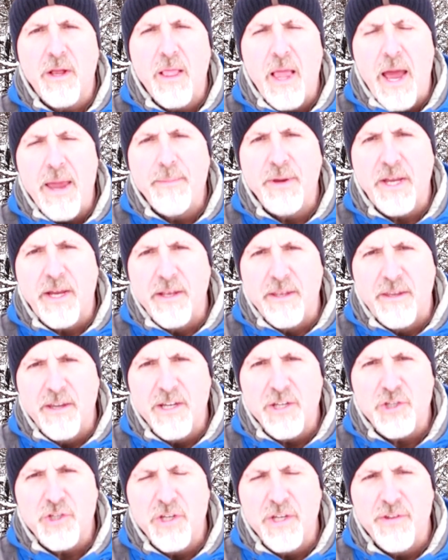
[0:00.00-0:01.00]
climate
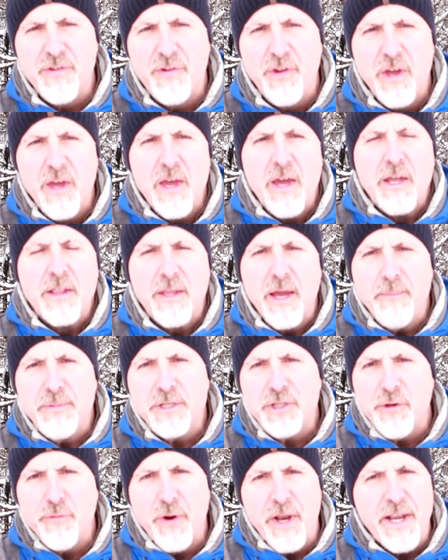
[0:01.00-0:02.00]
conditions,
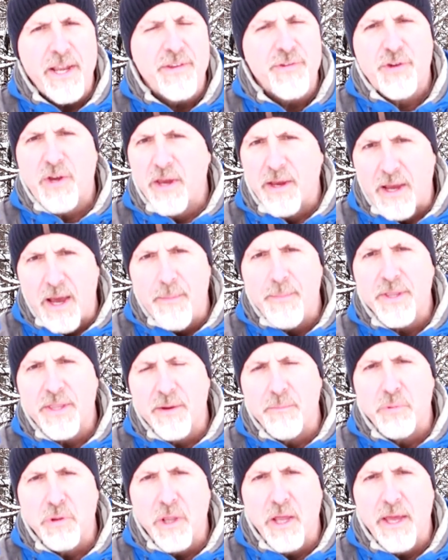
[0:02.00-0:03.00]
temperature ratings can come
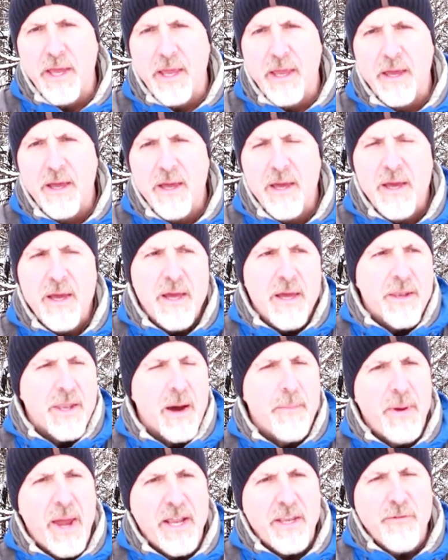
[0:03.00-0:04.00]
into play.
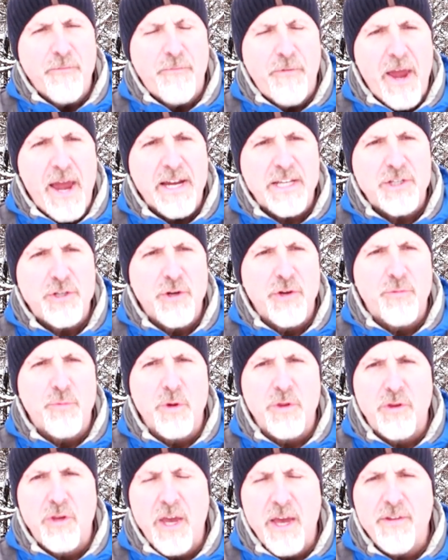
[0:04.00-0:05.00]
Now, manufacturers
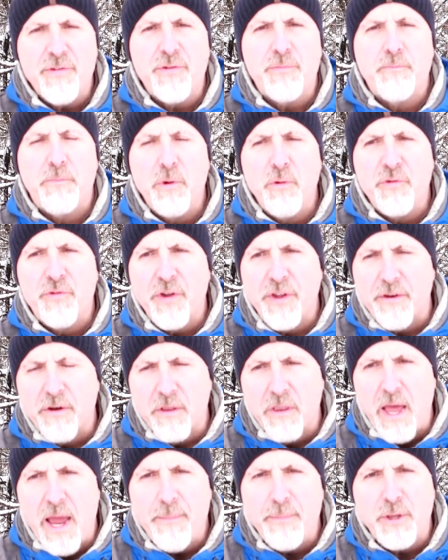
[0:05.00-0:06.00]
will test boots under
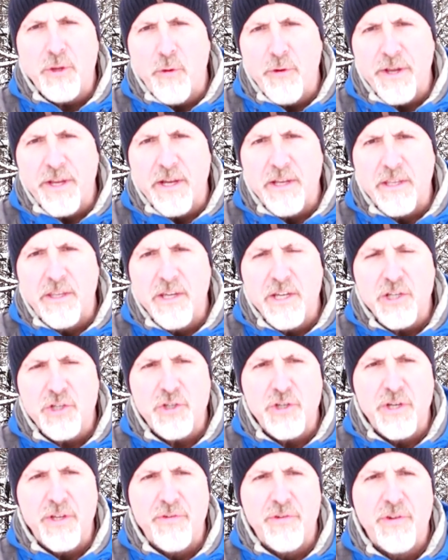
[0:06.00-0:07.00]
laboratory
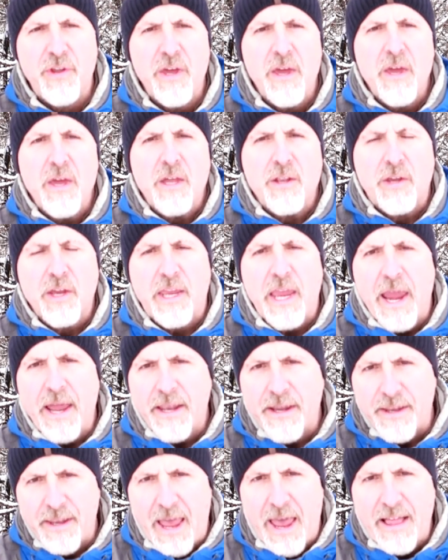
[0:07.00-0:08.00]
conditions to gain
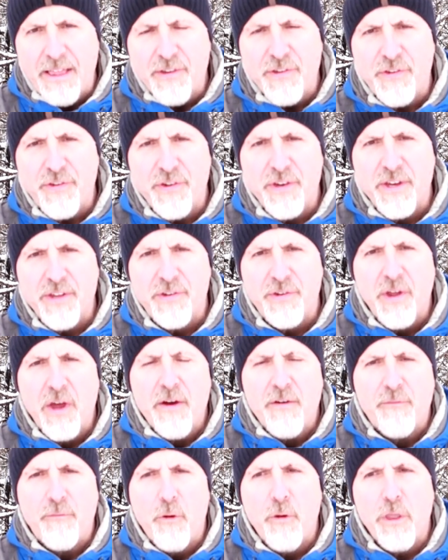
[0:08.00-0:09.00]
analysis
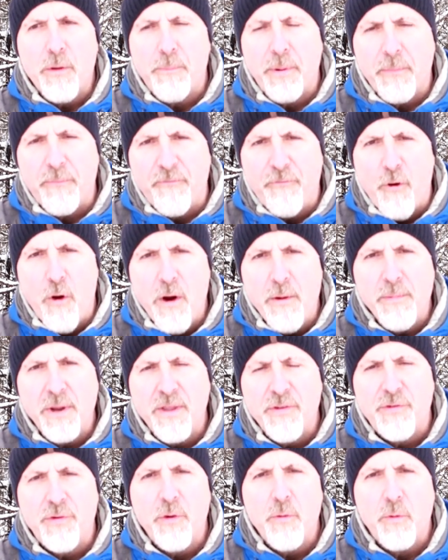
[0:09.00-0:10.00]
for the
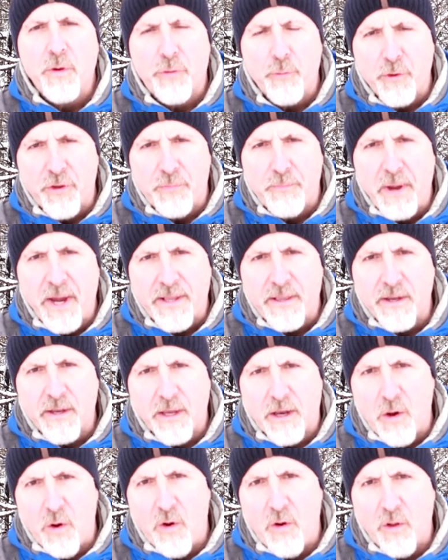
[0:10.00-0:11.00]
performance with respect to the
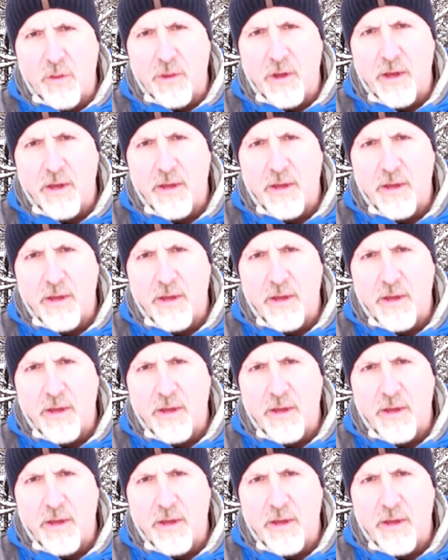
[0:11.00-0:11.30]
cold.